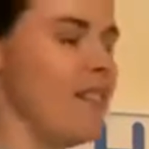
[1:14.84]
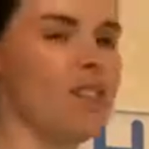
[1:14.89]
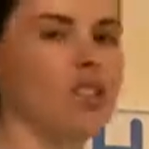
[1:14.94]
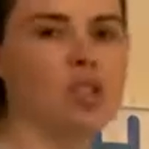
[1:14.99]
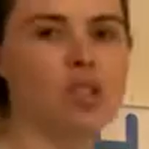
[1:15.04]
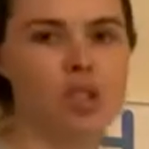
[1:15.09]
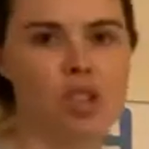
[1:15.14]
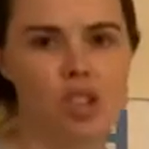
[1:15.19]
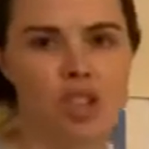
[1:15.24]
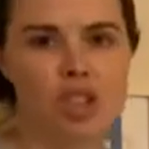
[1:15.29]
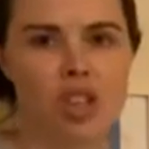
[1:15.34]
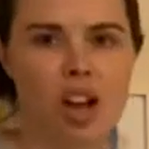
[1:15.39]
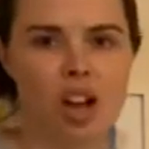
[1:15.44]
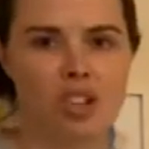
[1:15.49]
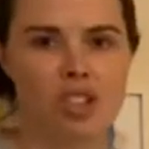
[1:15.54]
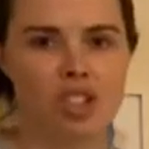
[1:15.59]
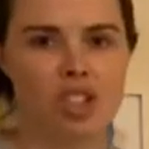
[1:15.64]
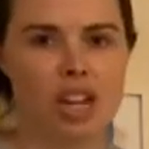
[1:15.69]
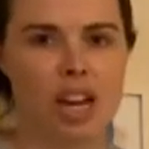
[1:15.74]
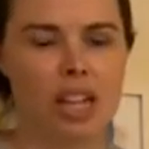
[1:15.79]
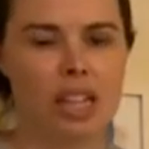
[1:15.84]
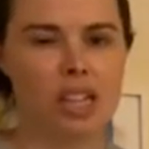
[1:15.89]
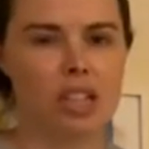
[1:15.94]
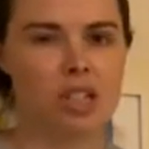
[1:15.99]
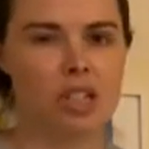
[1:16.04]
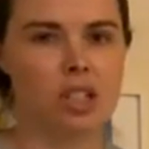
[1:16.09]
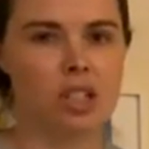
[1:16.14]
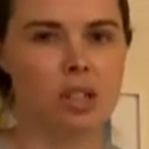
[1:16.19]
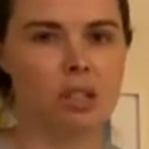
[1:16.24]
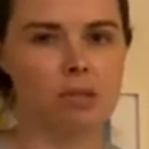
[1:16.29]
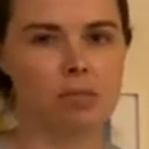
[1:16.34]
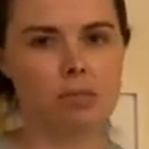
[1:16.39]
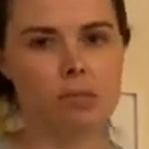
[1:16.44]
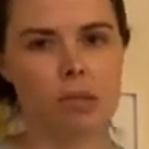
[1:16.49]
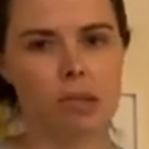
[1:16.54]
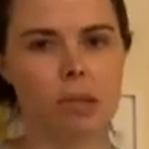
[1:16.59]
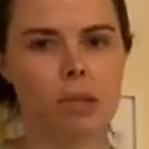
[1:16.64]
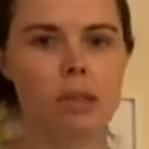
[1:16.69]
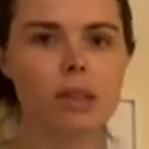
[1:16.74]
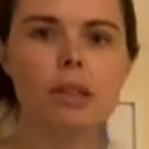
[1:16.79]
is your starter challenge,
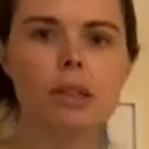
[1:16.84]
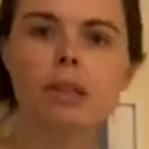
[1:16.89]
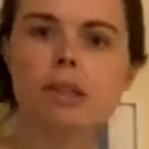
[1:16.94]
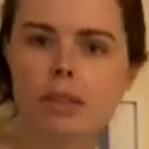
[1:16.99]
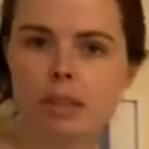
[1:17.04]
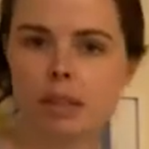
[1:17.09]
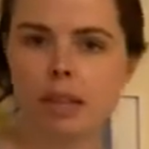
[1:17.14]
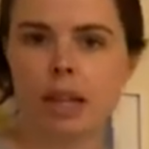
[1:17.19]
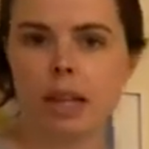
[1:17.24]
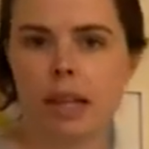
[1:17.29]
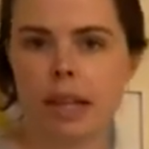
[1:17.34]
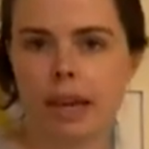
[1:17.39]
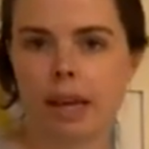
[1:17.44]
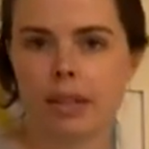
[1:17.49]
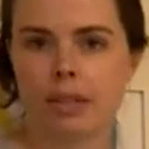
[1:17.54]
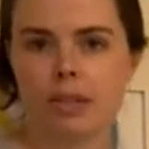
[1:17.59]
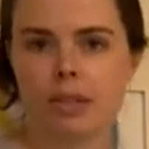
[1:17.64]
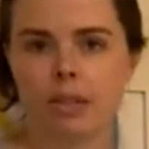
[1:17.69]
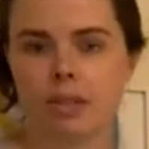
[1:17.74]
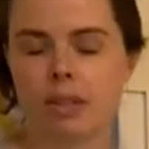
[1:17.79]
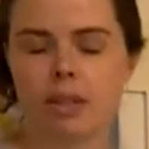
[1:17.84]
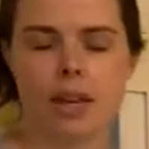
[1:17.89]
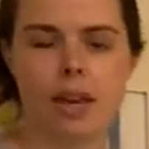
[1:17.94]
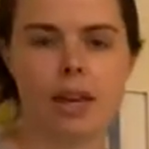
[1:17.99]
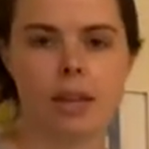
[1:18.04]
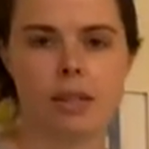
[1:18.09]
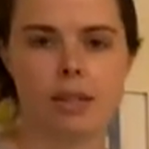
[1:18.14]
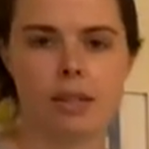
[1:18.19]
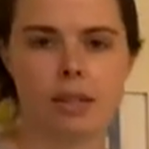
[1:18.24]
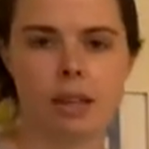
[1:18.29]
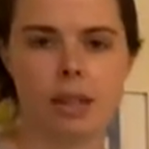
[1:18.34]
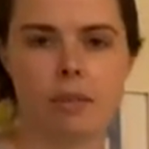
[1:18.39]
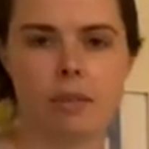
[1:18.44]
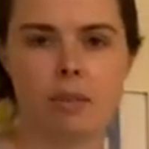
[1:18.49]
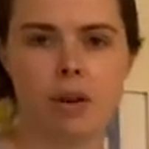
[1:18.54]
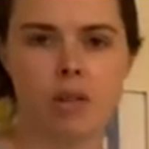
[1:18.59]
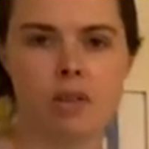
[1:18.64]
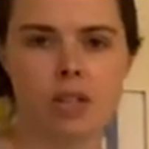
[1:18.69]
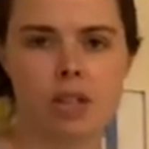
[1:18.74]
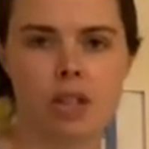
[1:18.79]
loosely linked to today's theme.
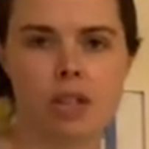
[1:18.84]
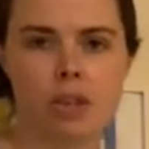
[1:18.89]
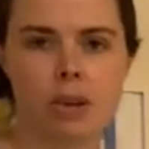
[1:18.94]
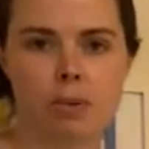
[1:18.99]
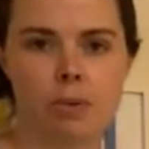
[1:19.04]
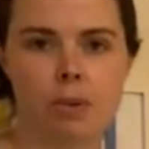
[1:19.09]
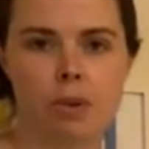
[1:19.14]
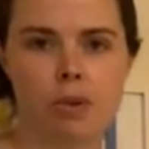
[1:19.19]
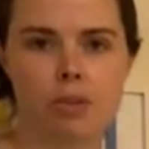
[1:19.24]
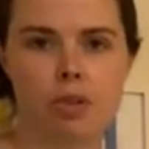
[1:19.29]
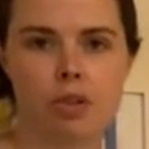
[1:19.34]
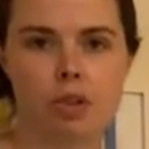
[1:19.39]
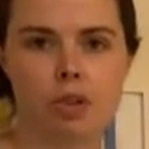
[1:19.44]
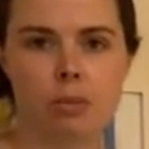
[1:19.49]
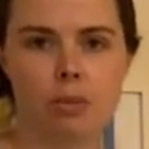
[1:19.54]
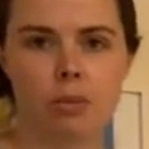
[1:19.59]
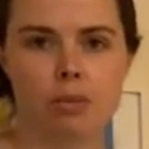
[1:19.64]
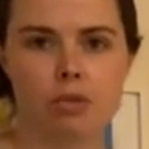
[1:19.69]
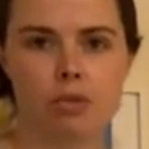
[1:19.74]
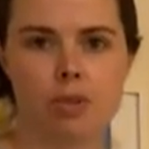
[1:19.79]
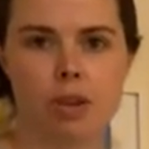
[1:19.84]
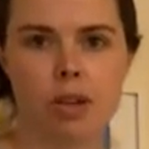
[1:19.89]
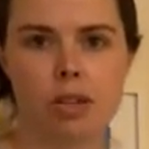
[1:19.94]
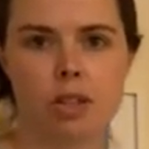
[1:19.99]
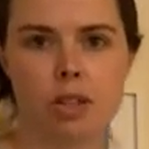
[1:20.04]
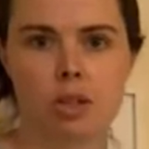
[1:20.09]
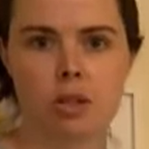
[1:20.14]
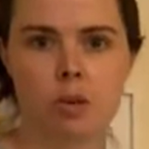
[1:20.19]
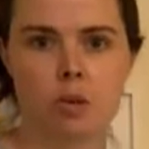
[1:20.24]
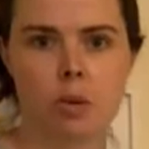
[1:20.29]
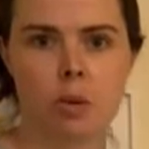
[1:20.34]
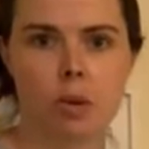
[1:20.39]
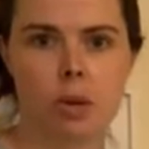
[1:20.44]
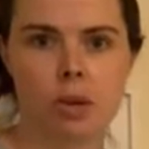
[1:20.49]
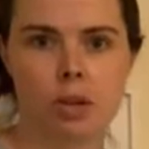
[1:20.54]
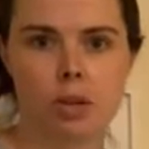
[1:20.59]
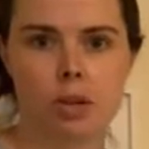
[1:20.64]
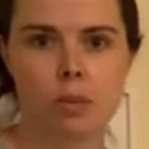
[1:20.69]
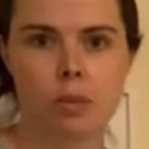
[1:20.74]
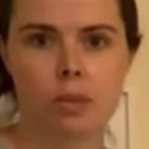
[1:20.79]
Obviously didn't want to jump straight into a
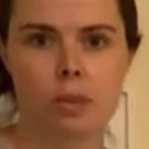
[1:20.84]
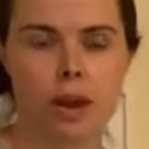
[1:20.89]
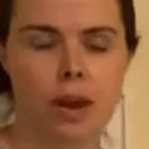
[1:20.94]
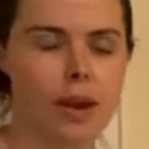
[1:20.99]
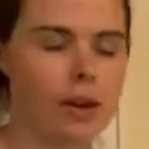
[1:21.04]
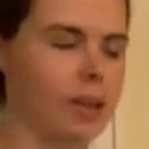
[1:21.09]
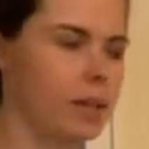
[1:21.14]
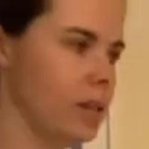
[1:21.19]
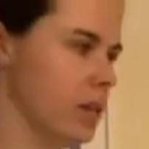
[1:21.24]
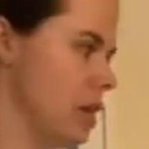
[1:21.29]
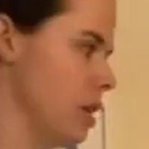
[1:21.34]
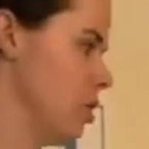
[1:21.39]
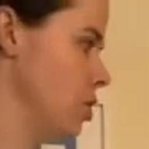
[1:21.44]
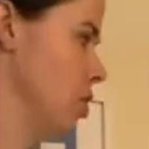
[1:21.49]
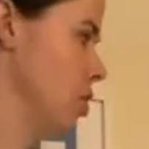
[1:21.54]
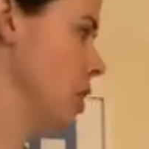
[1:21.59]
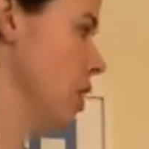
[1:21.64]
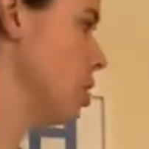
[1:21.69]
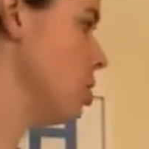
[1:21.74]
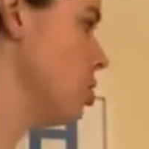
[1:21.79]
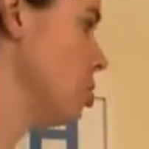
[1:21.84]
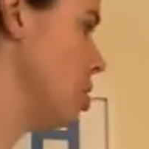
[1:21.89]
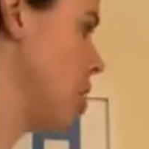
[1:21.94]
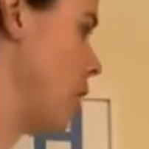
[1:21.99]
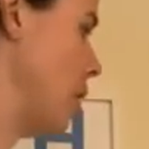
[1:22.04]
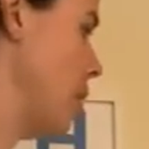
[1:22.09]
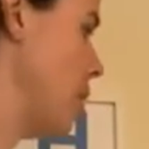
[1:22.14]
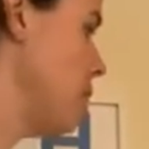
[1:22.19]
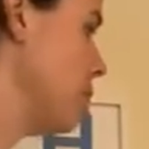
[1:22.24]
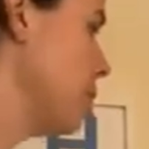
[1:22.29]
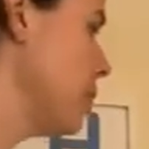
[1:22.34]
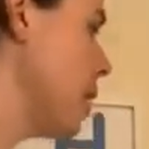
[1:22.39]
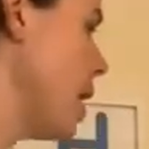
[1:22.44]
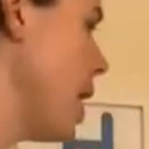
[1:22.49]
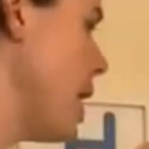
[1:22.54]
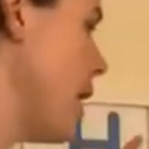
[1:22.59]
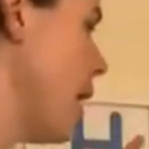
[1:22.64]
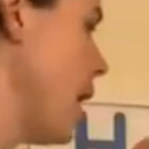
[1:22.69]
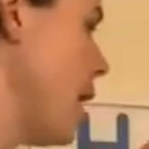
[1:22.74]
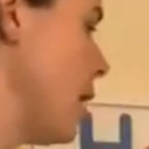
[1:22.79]
question without any teaching. So,
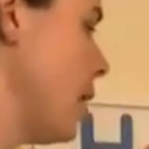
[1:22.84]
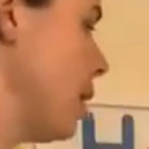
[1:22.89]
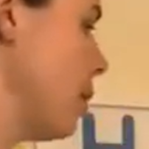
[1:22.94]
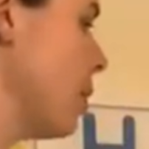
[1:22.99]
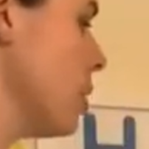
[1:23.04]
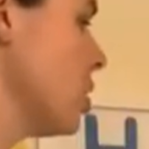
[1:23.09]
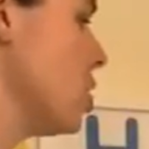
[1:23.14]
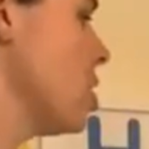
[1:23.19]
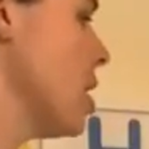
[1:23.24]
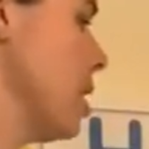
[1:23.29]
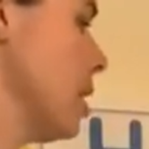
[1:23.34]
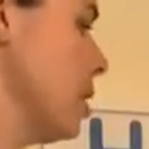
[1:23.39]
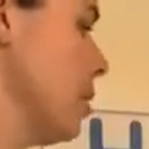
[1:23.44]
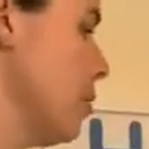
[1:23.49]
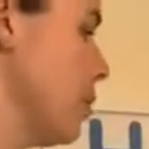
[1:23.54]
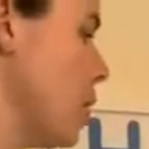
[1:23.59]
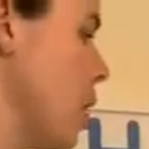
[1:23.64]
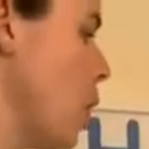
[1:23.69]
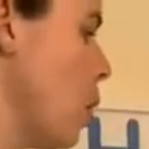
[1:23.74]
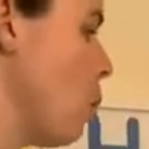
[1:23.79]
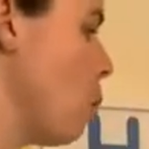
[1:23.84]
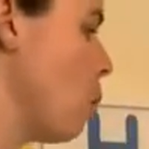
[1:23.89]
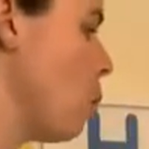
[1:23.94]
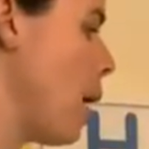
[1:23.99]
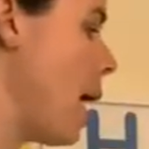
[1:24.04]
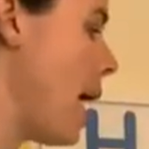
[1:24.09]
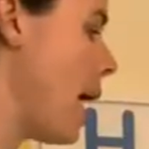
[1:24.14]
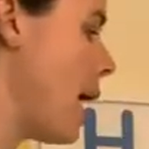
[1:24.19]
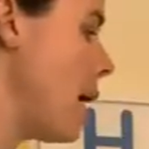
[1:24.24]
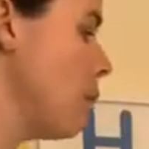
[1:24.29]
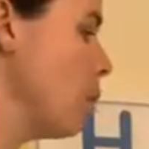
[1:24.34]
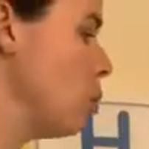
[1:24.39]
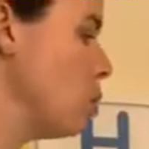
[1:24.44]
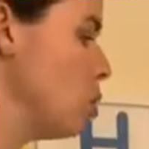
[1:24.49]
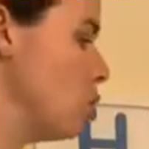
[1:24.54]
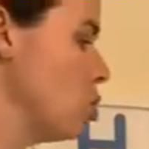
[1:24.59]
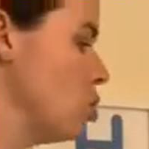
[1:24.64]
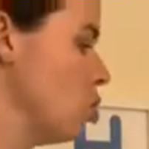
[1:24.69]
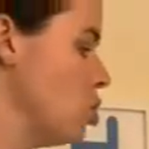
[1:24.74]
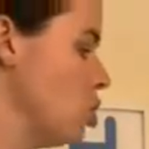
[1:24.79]
the question is, where
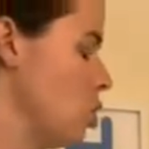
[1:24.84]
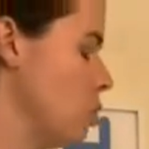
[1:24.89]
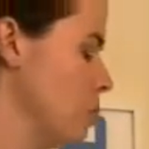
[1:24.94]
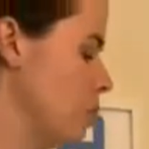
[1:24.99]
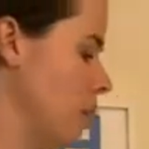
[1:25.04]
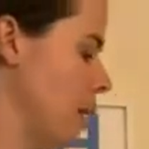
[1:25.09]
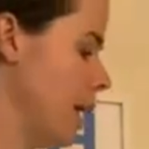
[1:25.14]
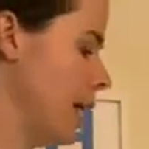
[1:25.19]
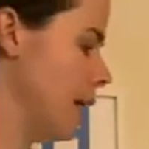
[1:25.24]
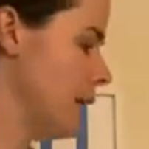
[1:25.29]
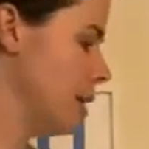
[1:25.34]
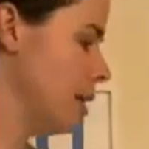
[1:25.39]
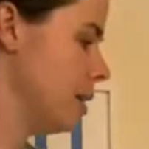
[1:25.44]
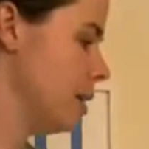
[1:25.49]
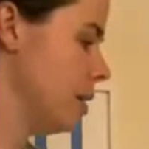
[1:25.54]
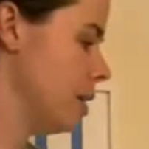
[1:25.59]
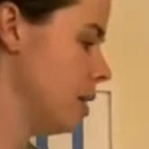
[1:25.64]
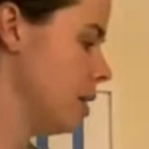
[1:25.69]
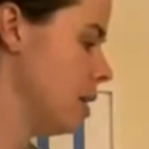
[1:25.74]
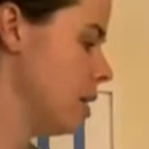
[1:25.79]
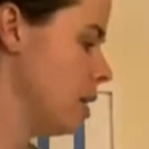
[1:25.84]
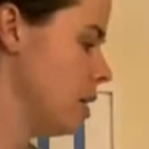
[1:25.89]
would you place